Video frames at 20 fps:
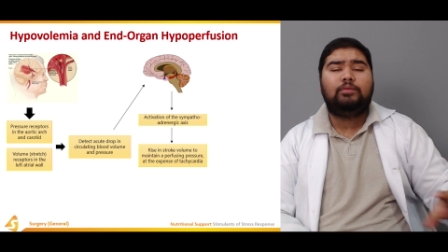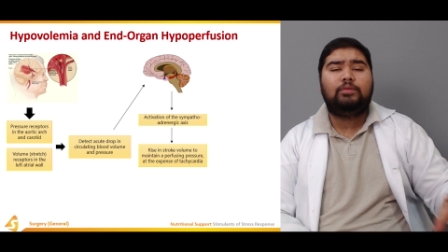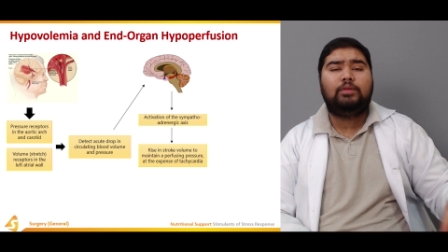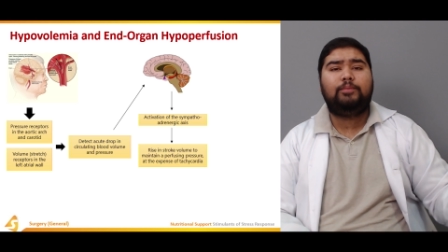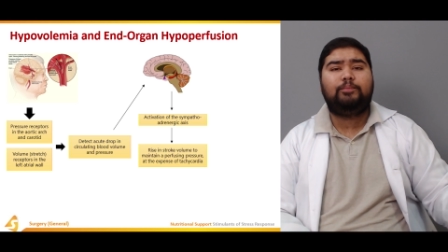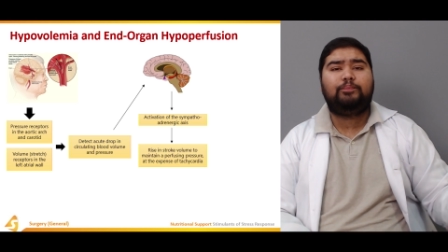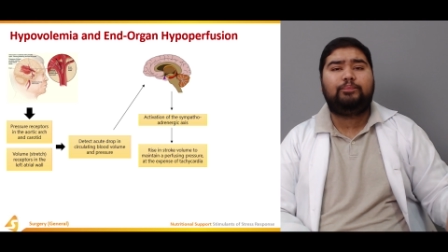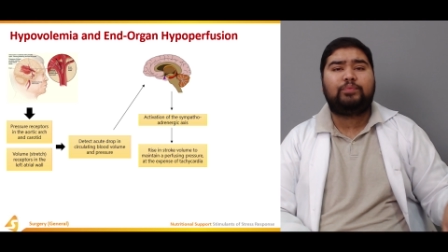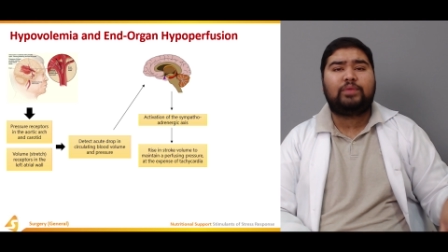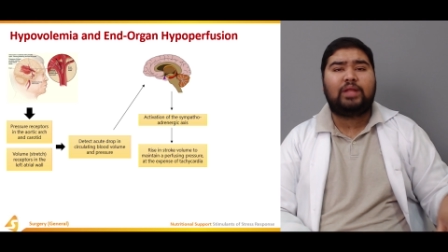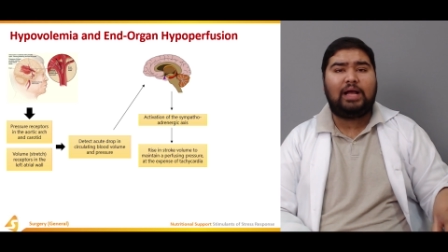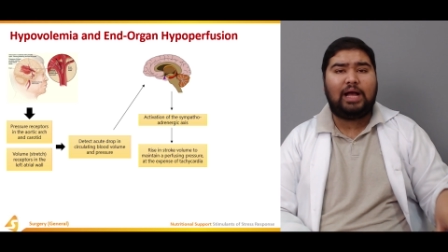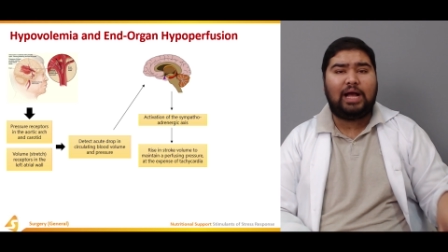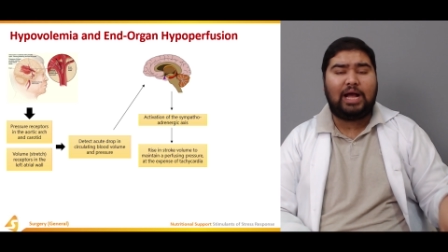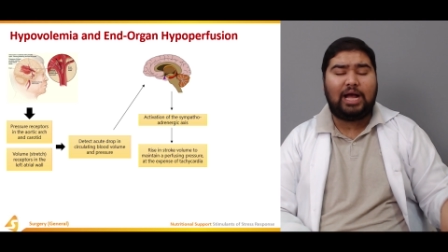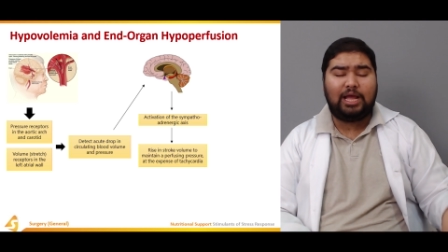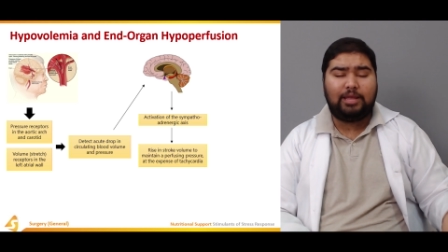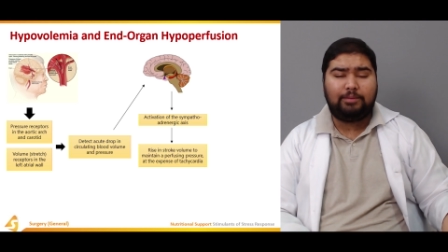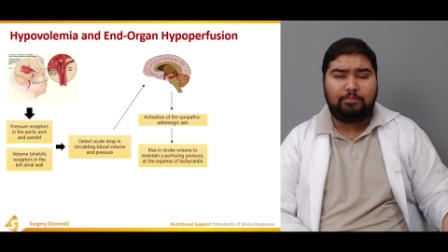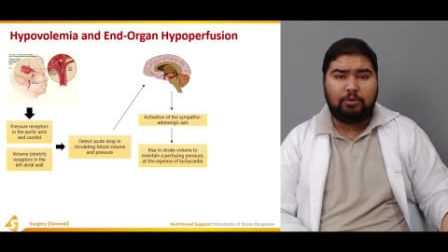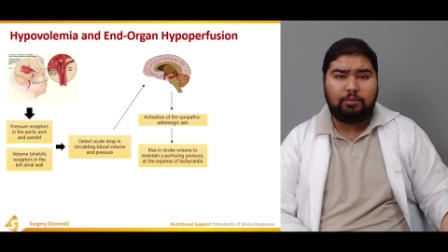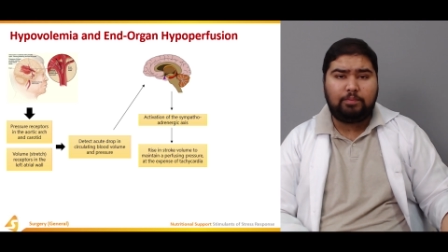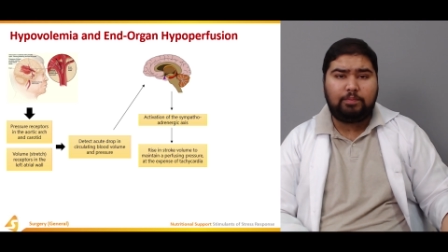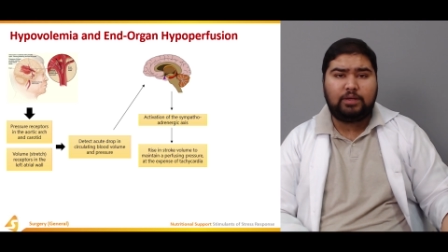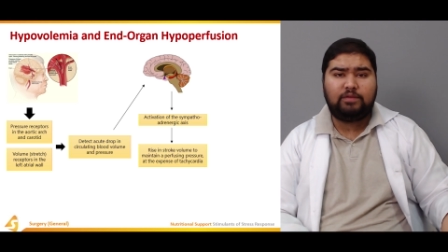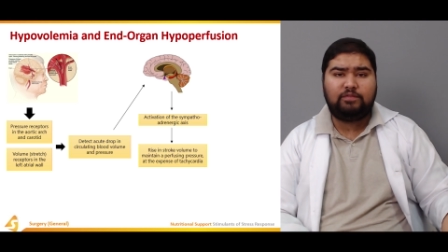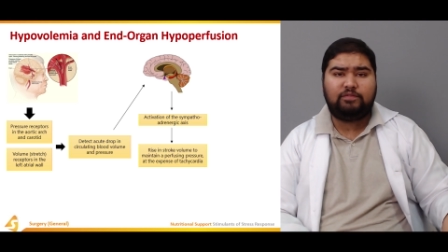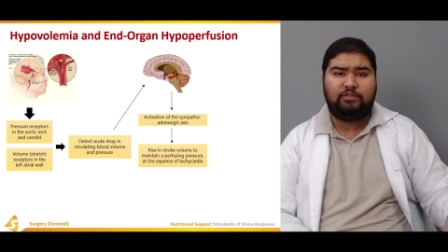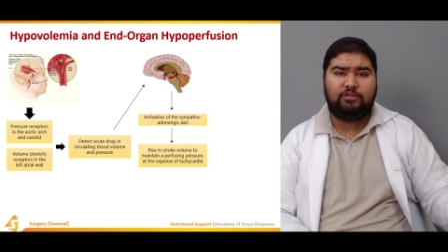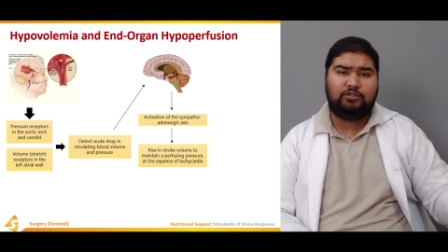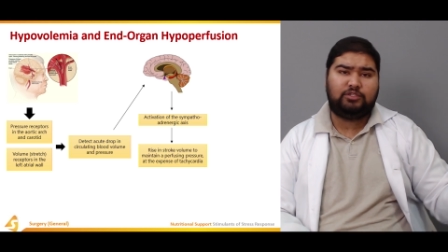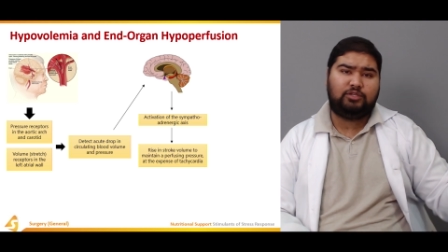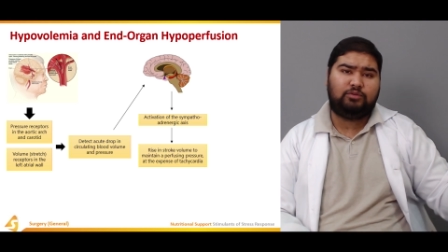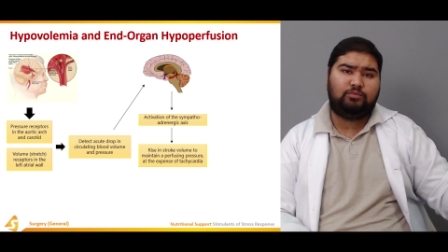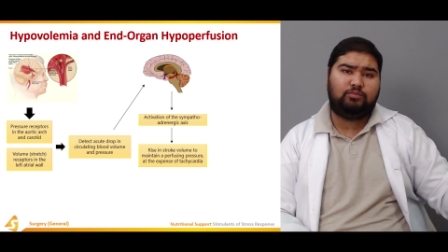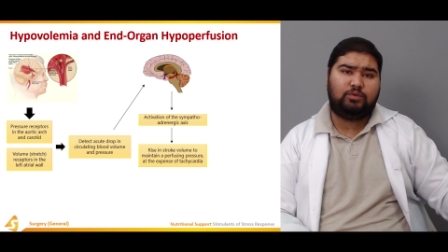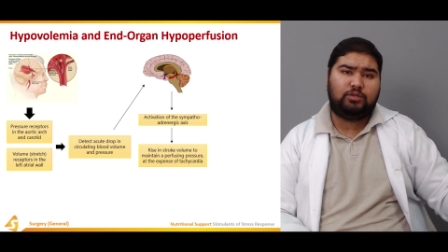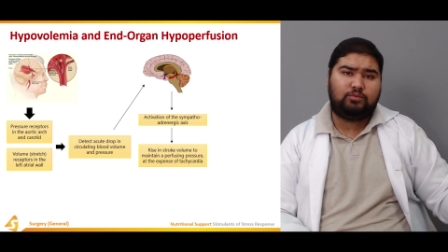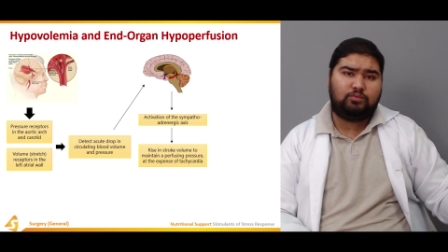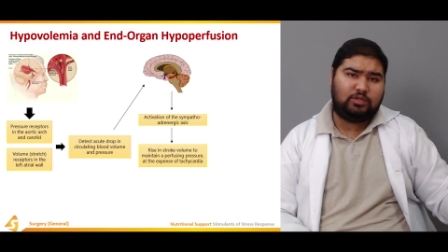the
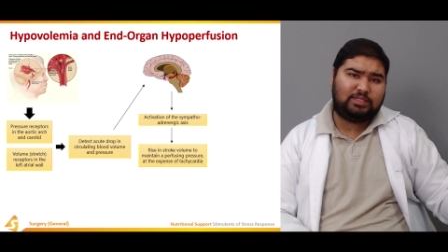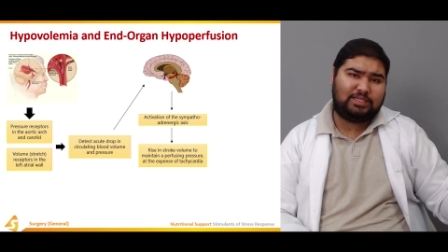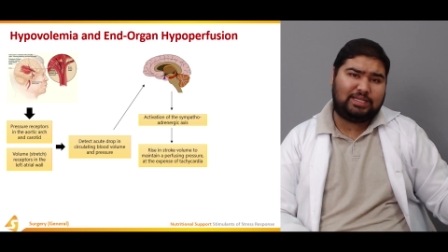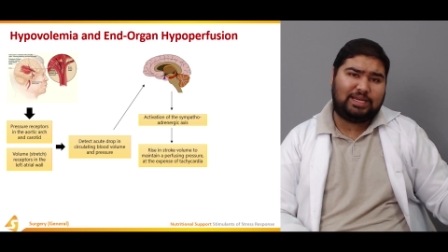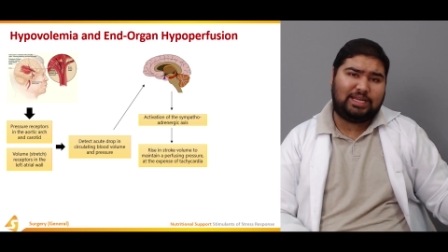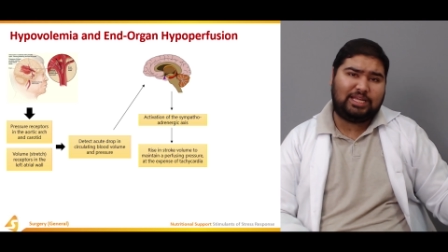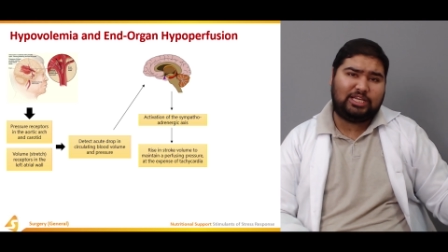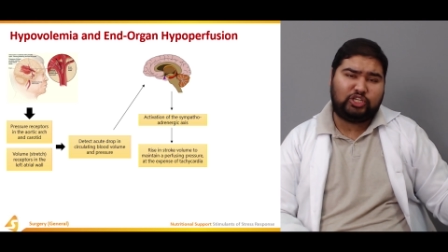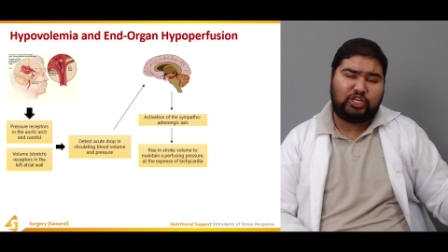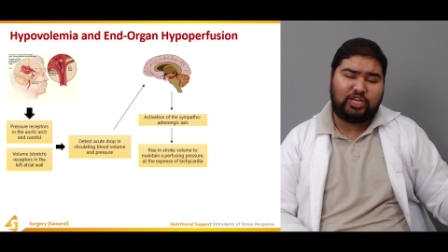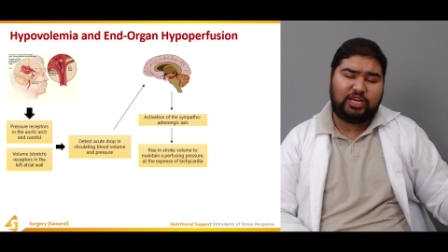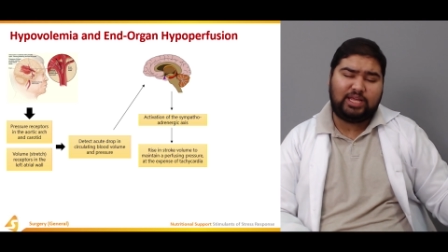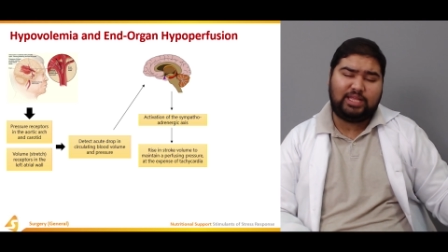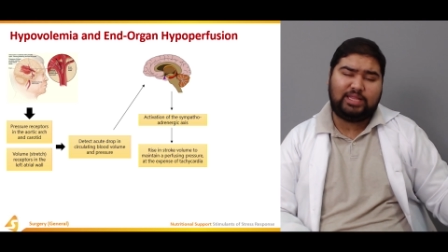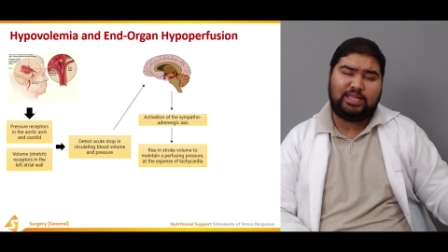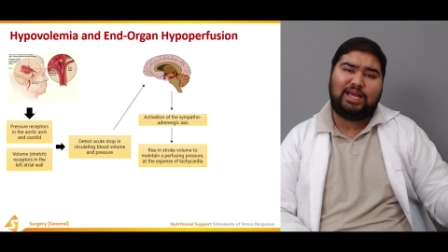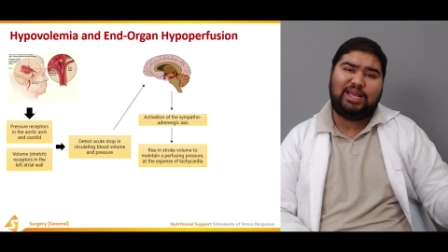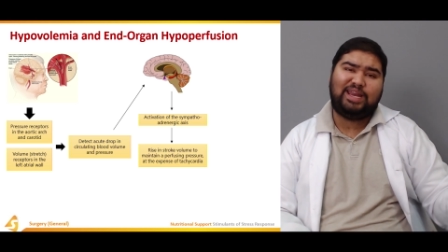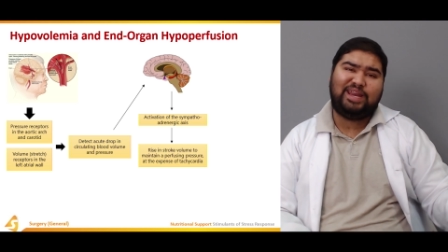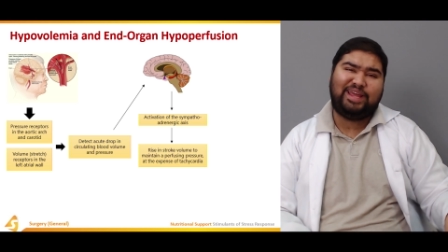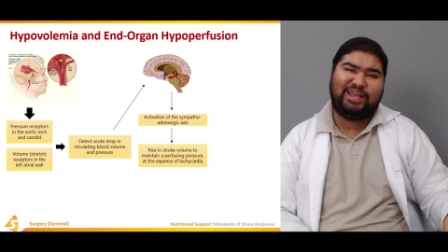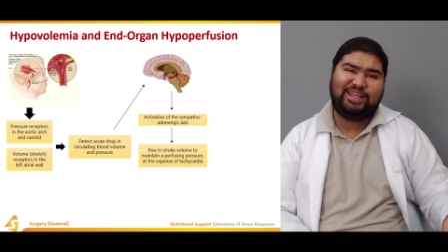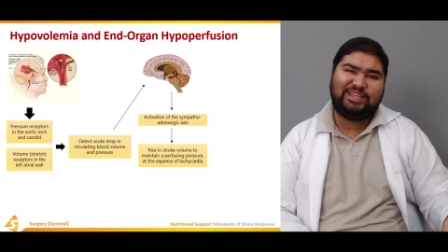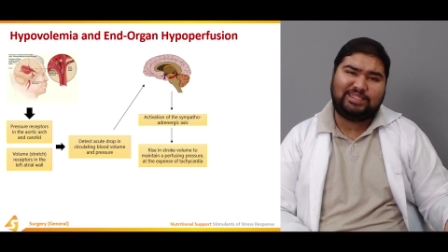hypoperfusion which was initially there